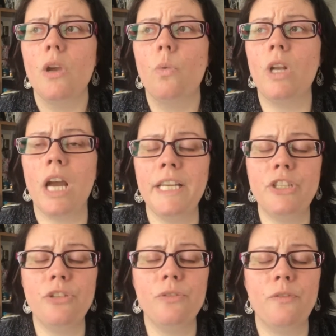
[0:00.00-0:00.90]
what I
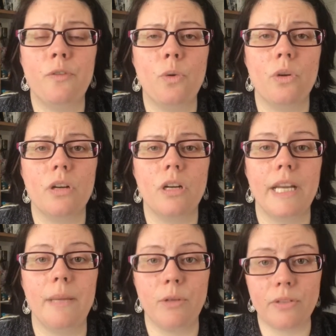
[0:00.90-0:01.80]
do for
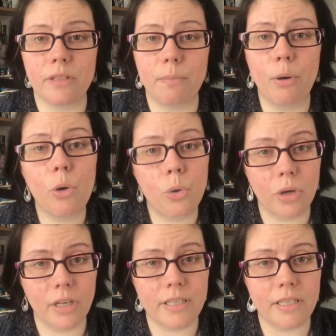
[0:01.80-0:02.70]
immune
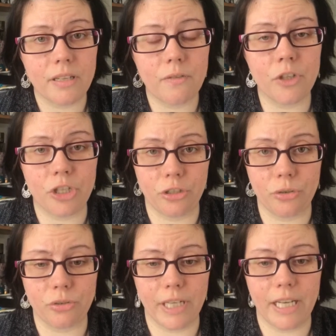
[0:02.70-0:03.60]
support for
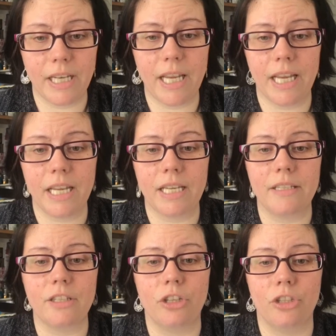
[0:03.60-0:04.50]
children
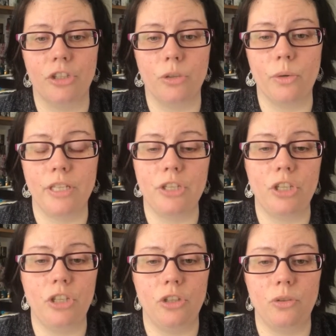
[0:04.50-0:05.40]
is you're going to
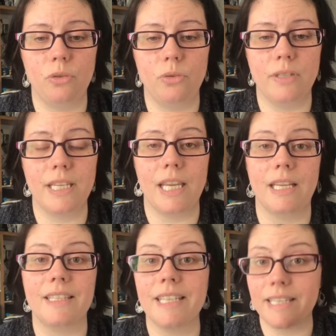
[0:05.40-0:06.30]
use, in
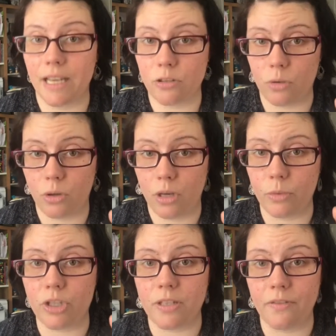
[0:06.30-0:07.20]
a 6-ounce roll-on,
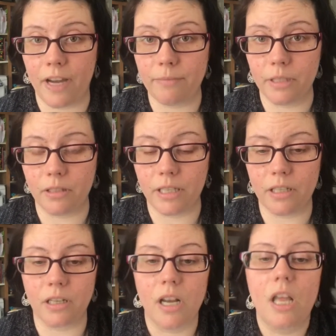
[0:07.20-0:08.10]
which is the 5
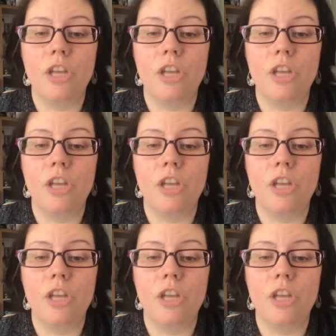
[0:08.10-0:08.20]
milliliter,